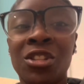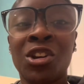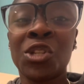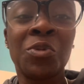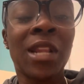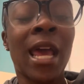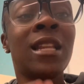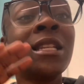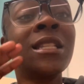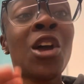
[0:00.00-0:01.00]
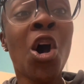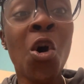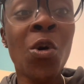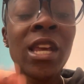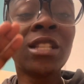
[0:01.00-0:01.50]
and nurse was like, just
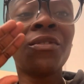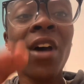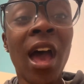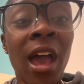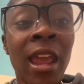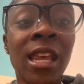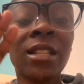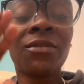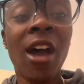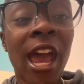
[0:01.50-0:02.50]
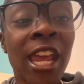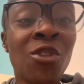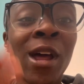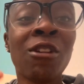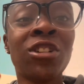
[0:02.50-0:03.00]
go. He's fine. You
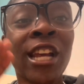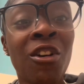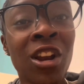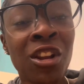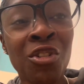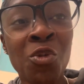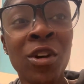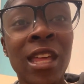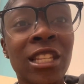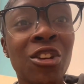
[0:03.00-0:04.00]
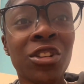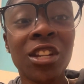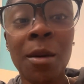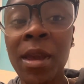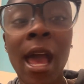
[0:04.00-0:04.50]
got to go check on the little one that's in your
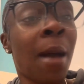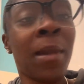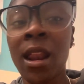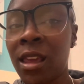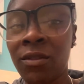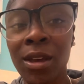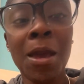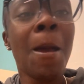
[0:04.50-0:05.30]
stomach. I'm not leaving.